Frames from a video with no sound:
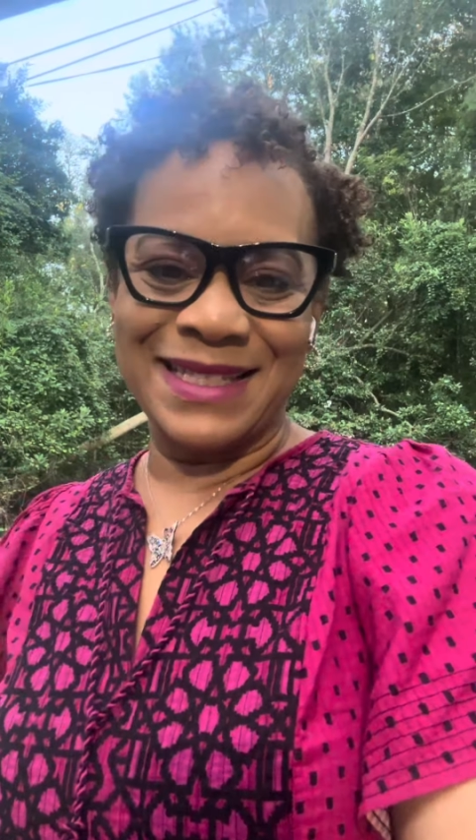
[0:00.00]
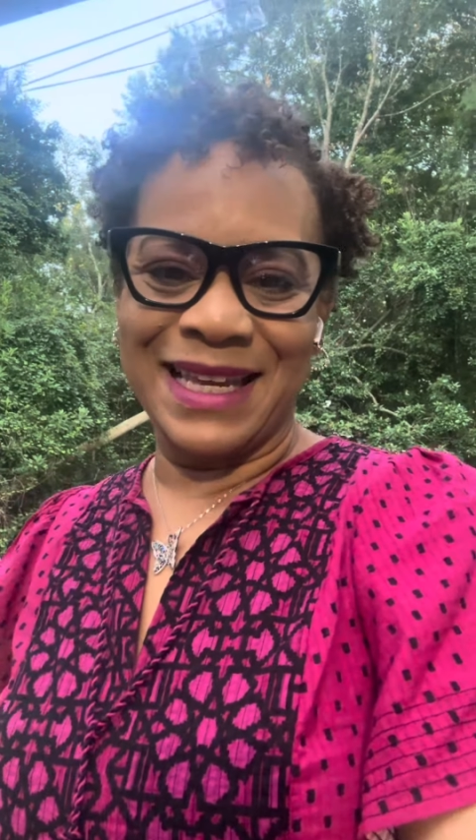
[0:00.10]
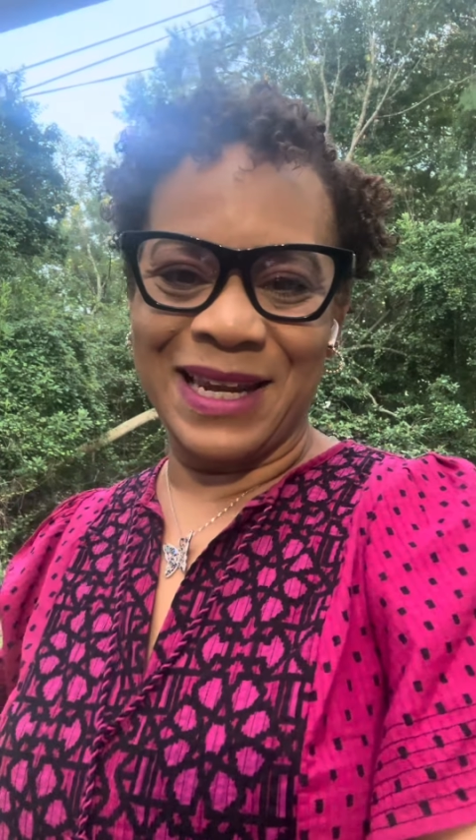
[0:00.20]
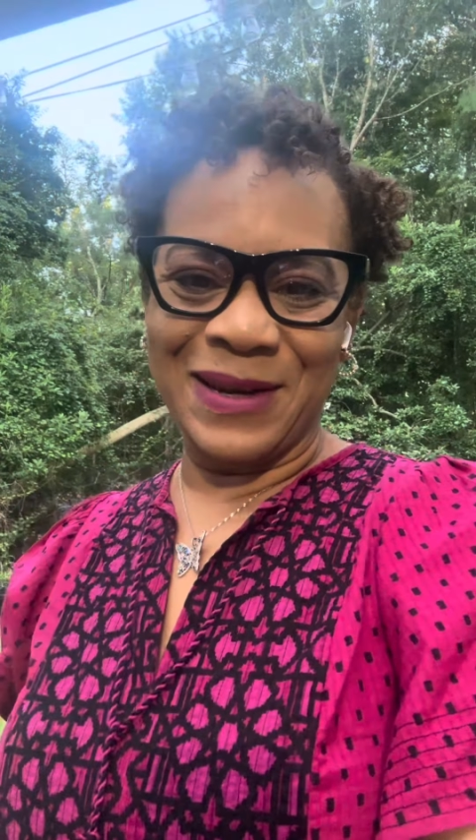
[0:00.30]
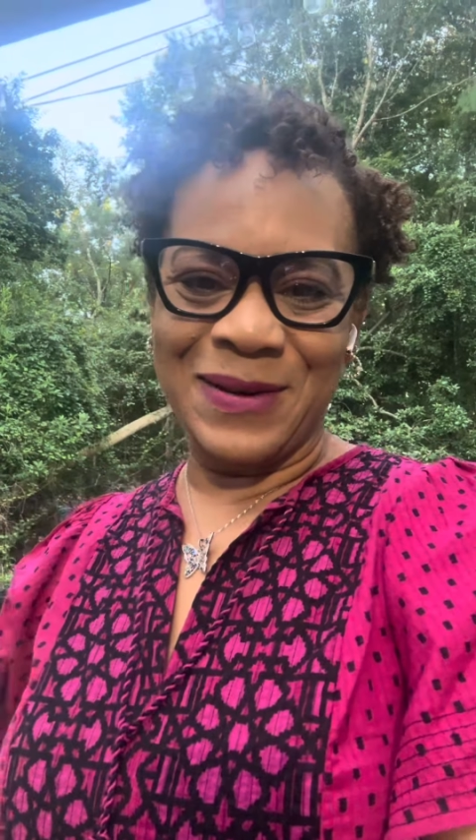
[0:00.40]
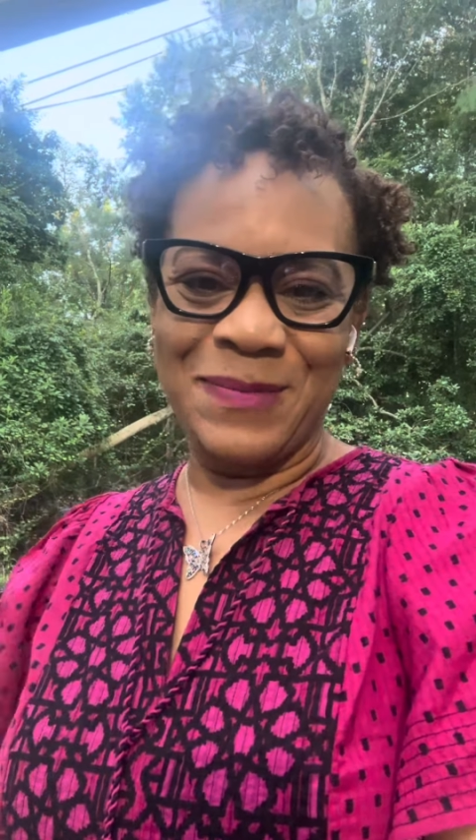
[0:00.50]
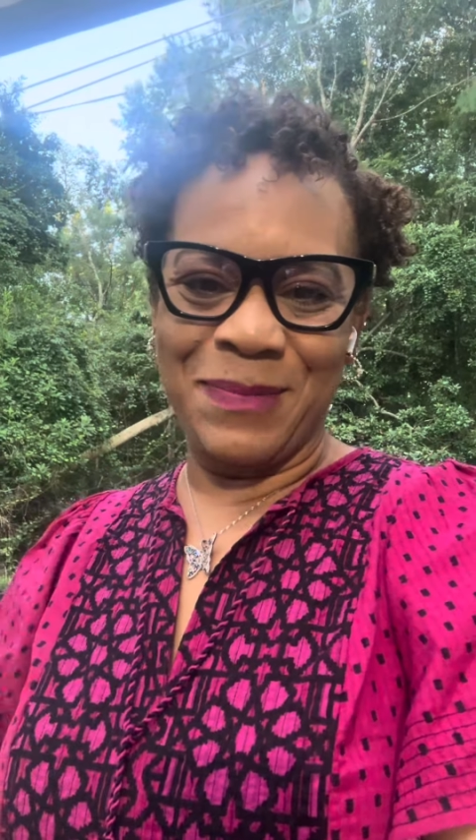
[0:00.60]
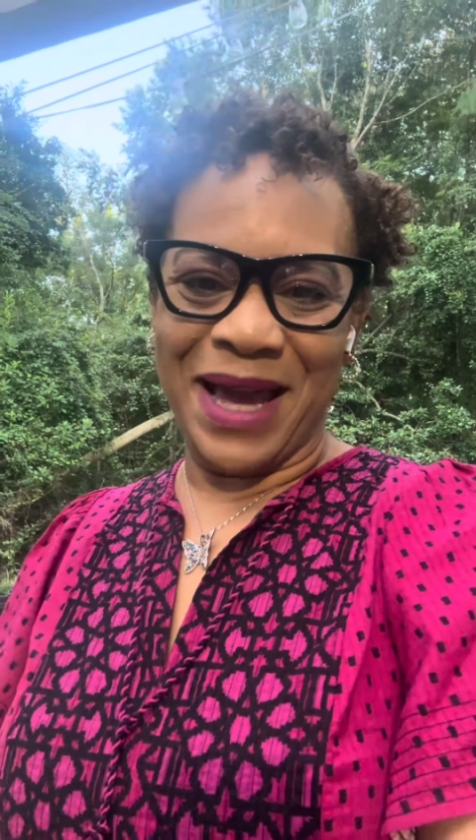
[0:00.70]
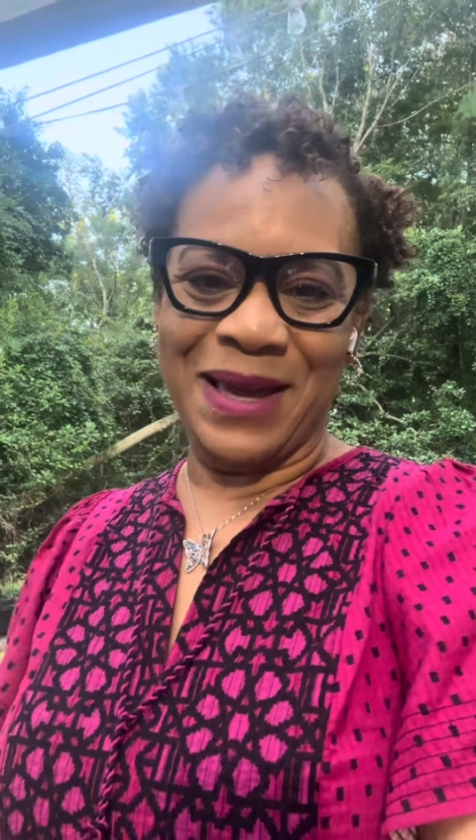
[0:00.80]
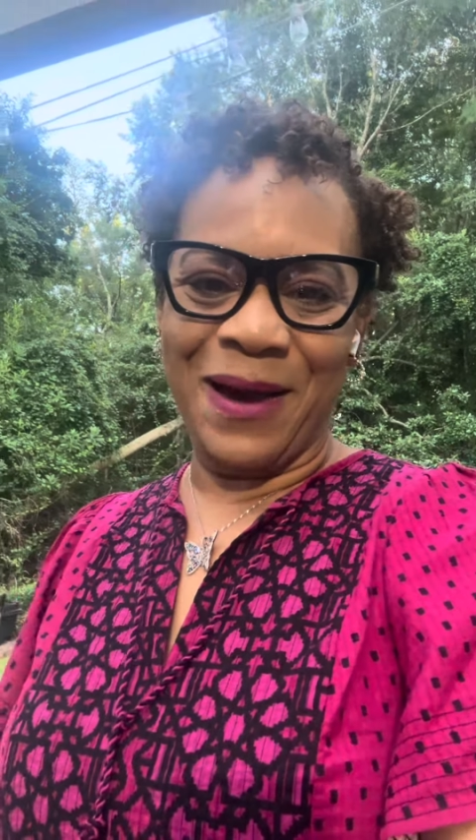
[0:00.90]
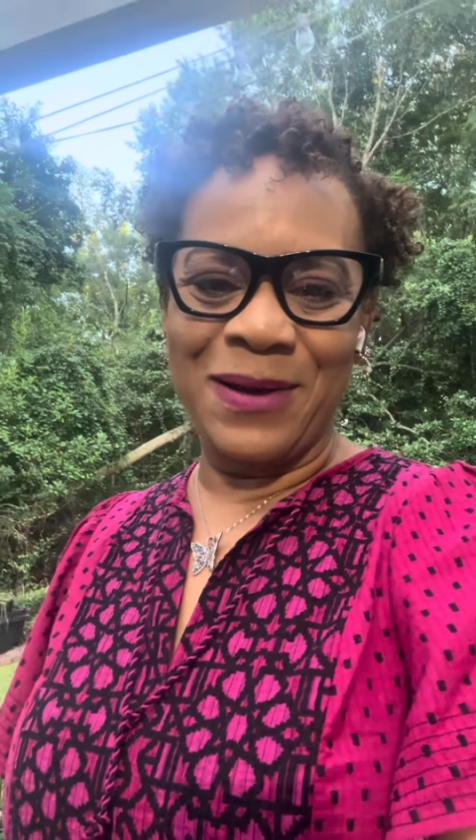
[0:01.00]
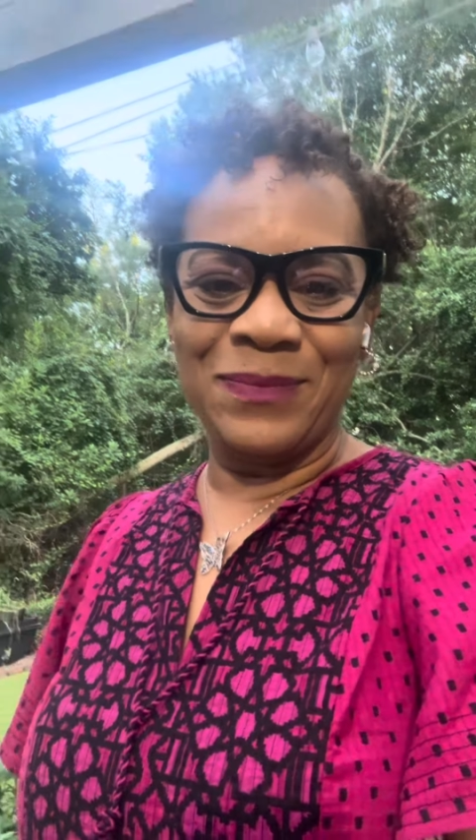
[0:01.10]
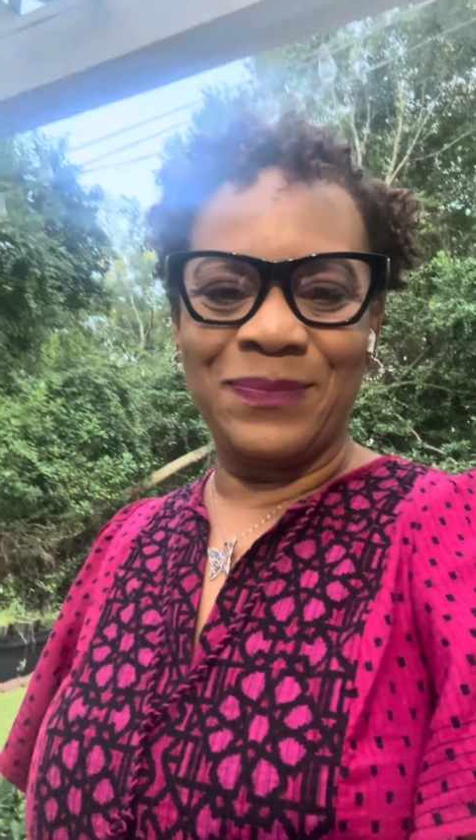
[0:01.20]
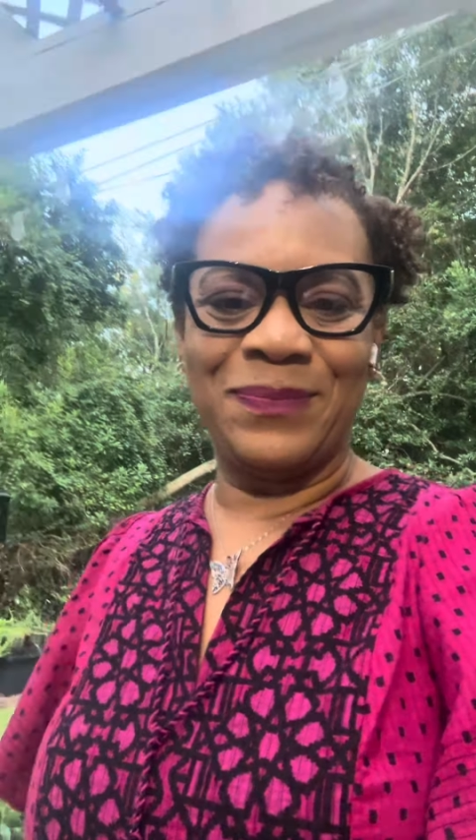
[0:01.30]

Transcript: later. Bye, y'all.